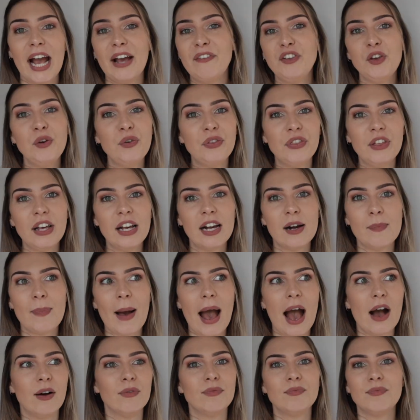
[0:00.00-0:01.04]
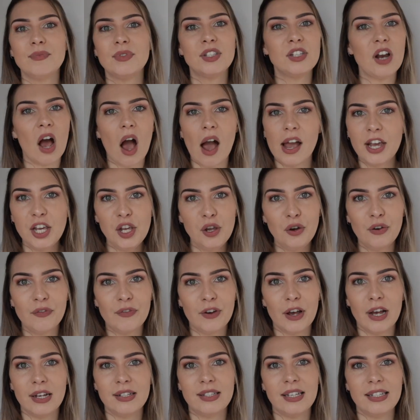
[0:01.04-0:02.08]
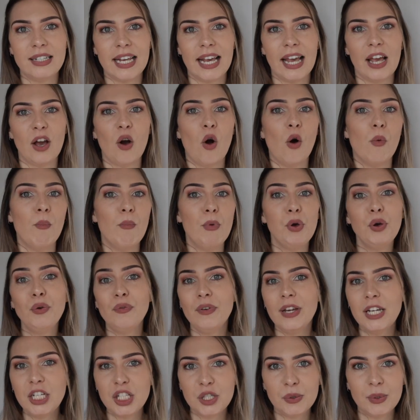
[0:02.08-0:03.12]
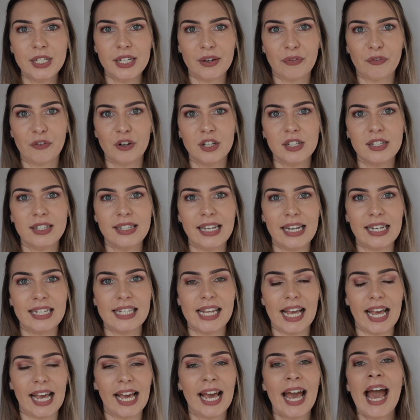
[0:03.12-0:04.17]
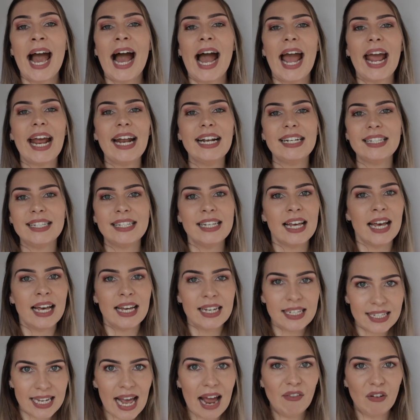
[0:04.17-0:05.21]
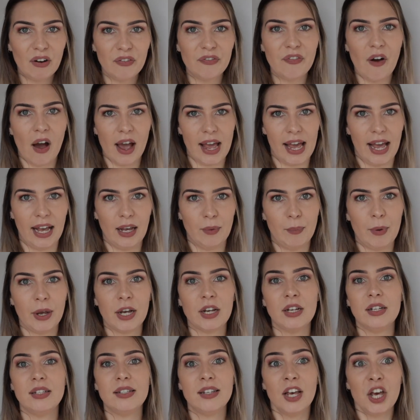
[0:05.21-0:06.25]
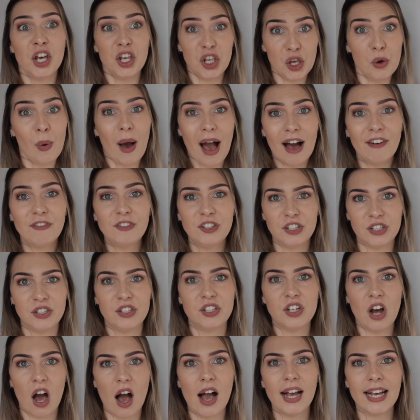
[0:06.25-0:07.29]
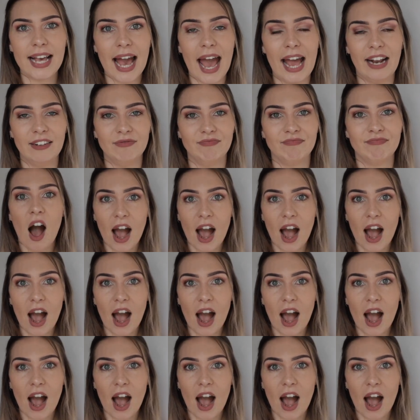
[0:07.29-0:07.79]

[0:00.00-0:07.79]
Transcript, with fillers: If you think about starting university or moving to a different city, it's terrifying because you have to start again.